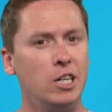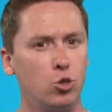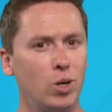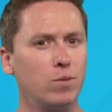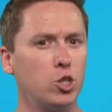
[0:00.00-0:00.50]

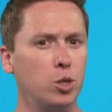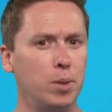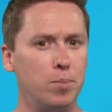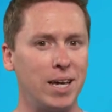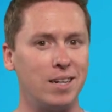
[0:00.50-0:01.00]
Drivers should
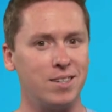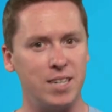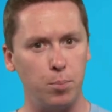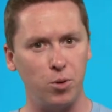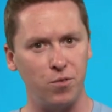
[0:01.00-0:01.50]
be managed
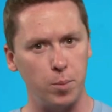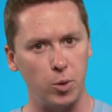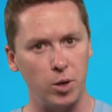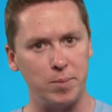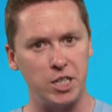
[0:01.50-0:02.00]
separate from
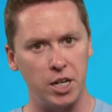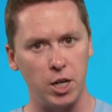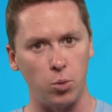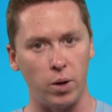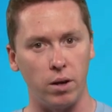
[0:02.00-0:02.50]
your image
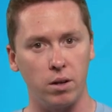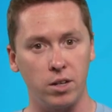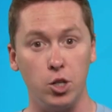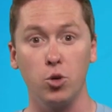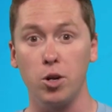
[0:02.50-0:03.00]
anyway,
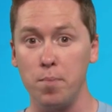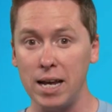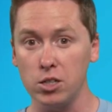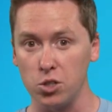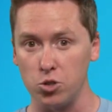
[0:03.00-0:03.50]
and you can
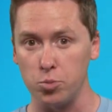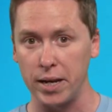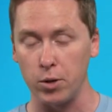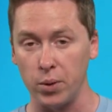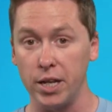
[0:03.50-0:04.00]
manage those
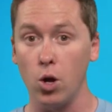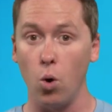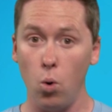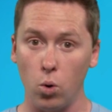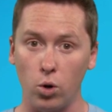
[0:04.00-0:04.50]
manually,
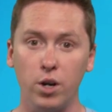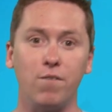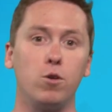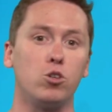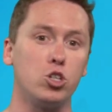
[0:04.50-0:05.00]
or
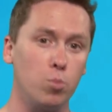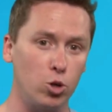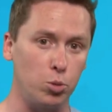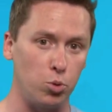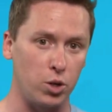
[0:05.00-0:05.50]
if you're a
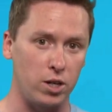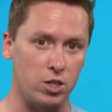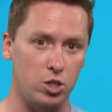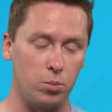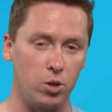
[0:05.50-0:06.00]
Smart Deploy
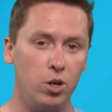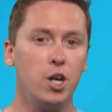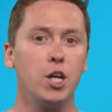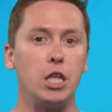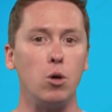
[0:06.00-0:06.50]
customer,
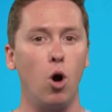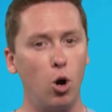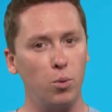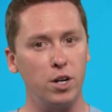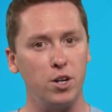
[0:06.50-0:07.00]
you
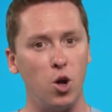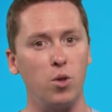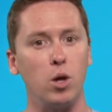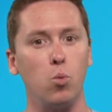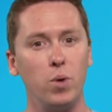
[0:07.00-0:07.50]
already know
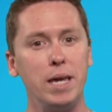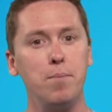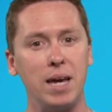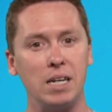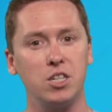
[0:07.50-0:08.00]
that we
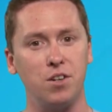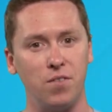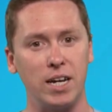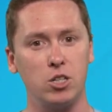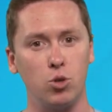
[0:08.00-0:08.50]
manage
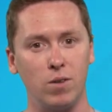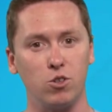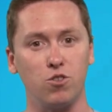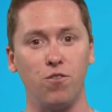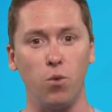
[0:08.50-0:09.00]
device
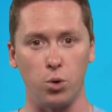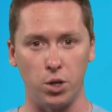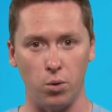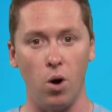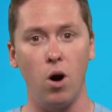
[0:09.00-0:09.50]
drivers for
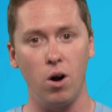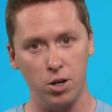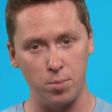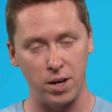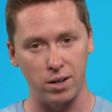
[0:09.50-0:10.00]
you
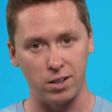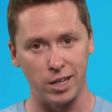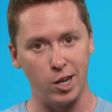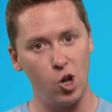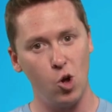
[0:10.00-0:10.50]

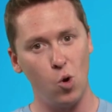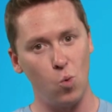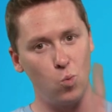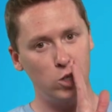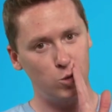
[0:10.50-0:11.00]
automatically,
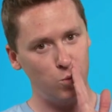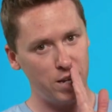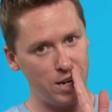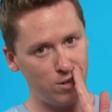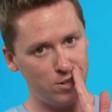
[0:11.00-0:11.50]
which
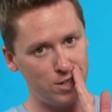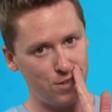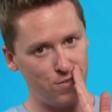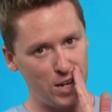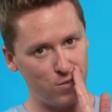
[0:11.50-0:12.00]
we hear is a
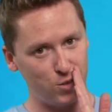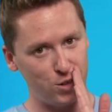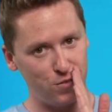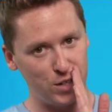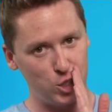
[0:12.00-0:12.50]

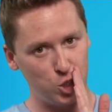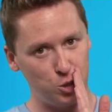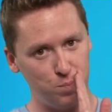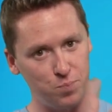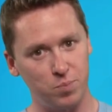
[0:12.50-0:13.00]
favorite
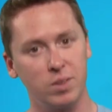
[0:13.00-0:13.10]
feature.